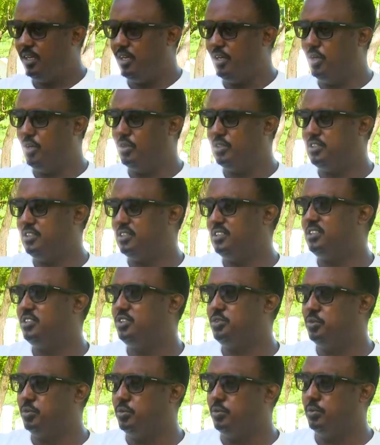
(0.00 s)
not
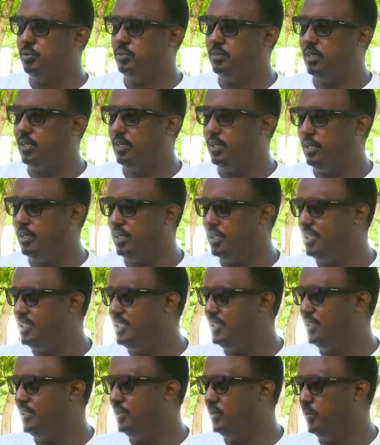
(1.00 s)
just to uh,
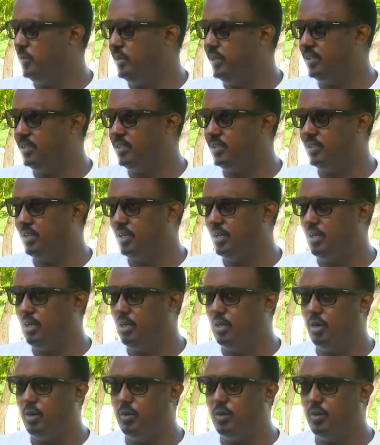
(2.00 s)
deal with uh,